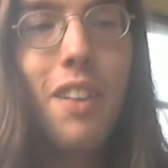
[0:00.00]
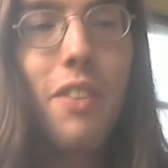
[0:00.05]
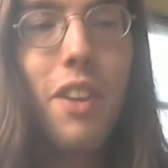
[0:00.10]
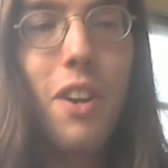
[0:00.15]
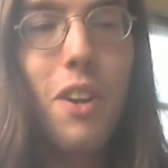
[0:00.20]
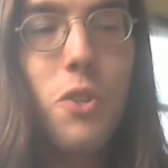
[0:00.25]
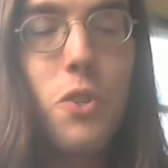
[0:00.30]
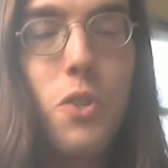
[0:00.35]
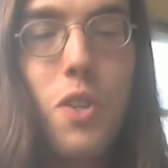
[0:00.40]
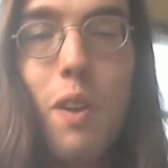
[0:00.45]

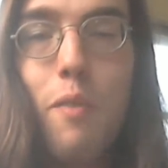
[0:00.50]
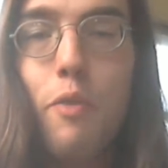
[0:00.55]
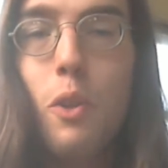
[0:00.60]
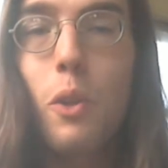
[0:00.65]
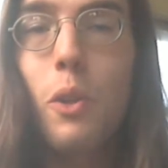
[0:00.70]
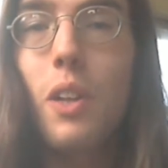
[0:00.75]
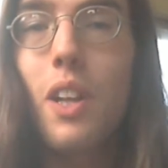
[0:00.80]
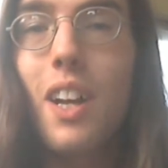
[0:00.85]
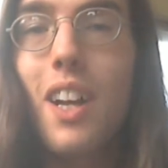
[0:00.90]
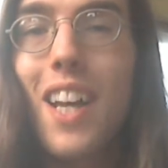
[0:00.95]
there are
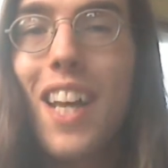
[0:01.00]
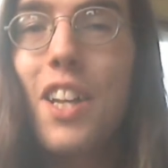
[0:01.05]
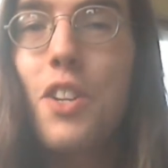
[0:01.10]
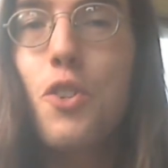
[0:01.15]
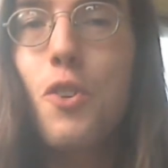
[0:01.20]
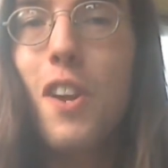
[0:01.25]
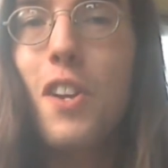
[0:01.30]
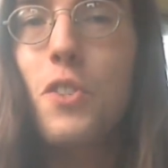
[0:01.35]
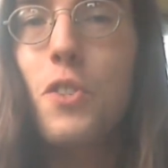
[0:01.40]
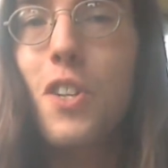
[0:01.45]
several uh,
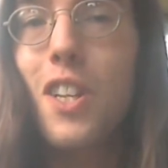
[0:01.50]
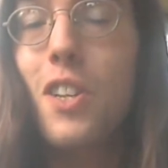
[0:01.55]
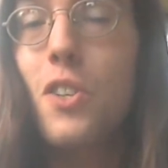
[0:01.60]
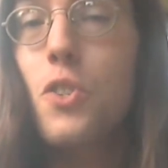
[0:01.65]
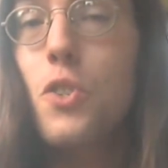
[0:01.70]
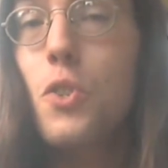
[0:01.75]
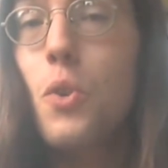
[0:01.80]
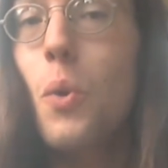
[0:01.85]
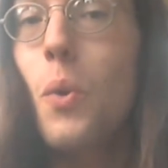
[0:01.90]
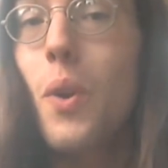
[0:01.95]
interesting
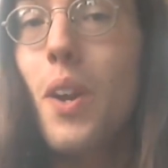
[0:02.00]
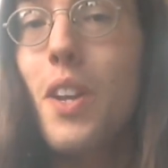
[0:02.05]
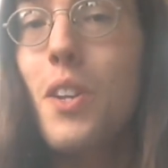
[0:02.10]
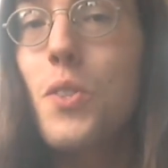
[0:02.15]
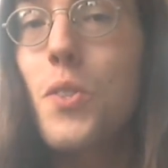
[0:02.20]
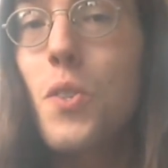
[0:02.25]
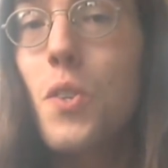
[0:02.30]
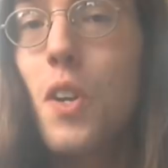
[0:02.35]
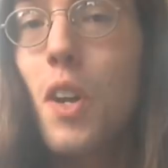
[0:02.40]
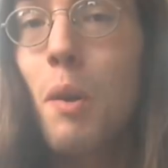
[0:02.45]

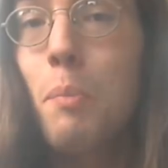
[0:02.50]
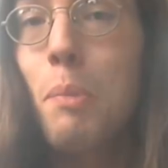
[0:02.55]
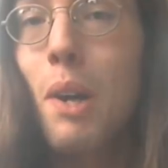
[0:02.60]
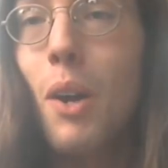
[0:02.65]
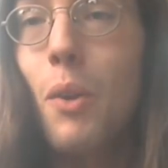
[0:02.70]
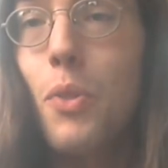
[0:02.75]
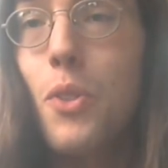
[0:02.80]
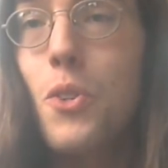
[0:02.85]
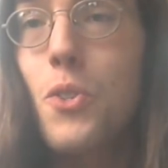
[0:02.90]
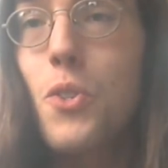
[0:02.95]
stories
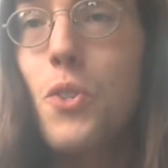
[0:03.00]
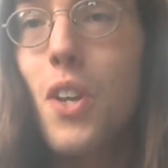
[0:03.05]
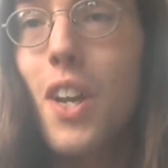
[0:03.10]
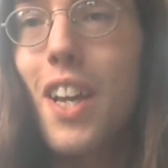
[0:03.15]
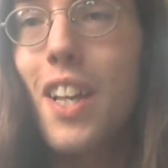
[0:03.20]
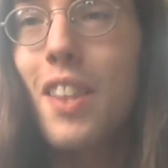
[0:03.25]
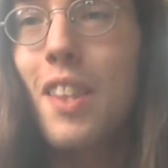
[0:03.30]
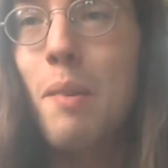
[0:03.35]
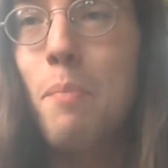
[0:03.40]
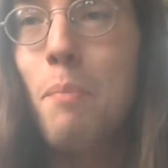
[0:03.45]
about the
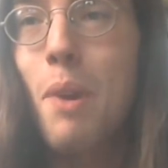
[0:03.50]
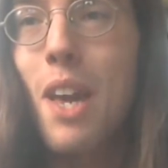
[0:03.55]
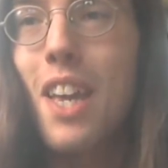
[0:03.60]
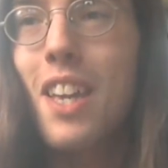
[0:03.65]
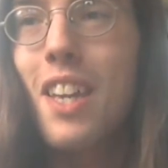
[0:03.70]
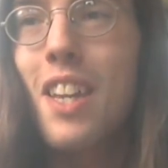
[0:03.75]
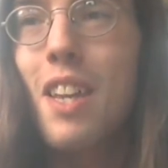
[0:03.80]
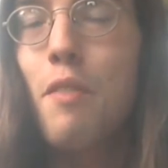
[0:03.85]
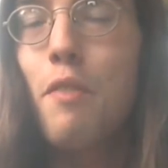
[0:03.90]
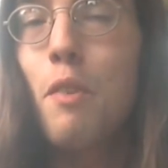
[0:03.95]
site that
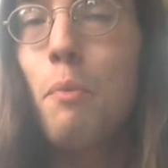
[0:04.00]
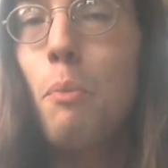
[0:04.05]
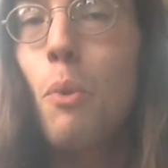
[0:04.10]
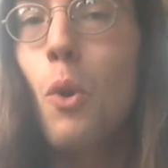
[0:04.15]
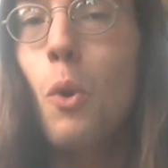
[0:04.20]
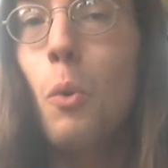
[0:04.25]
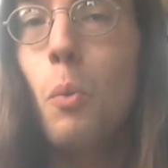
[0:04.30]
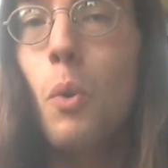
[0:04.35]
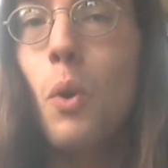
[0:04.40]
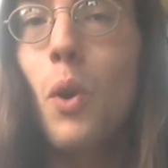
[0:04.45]
make it even
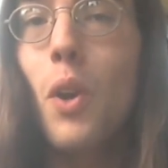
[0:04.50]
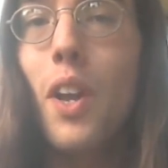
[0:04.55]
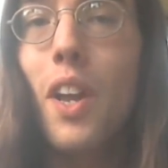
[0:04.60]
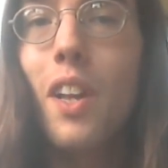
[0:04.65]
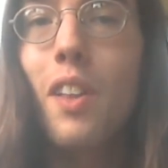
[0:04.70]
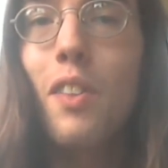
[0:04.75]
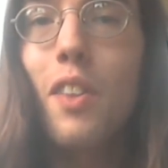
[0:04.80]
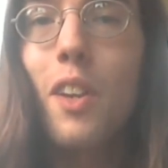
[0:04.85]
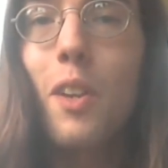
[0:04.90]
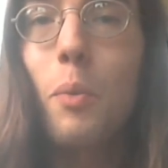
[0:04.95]
more
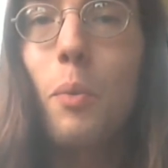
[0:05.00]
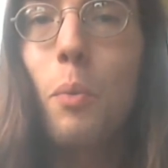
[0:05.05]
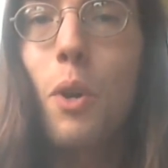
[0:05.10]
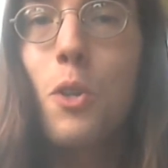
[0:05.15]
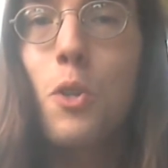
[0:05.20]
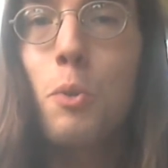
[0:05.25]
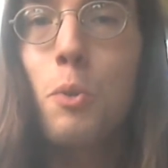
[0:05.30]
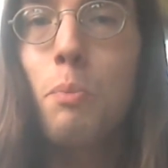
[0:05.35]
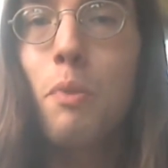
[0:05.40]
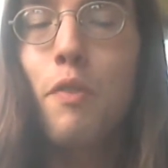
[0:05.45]
worrying than it
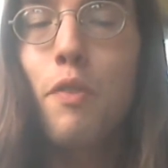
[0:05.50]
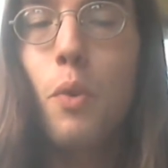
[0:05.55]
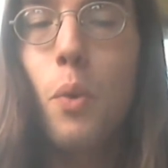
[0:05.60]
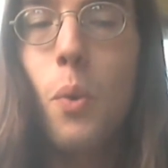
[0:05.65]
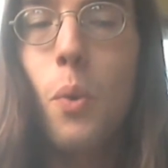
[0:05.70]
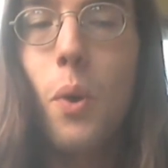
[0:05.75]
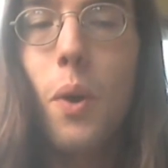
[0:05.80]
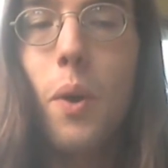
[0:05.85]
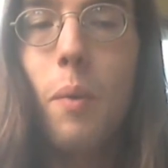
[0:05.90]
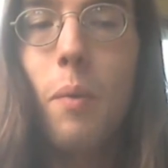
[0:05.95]
was
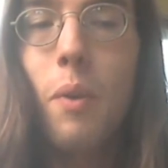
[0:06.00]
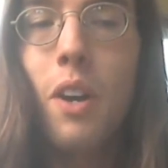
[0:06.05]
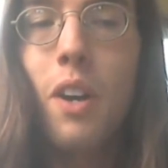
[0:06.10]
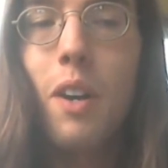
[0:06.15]
before.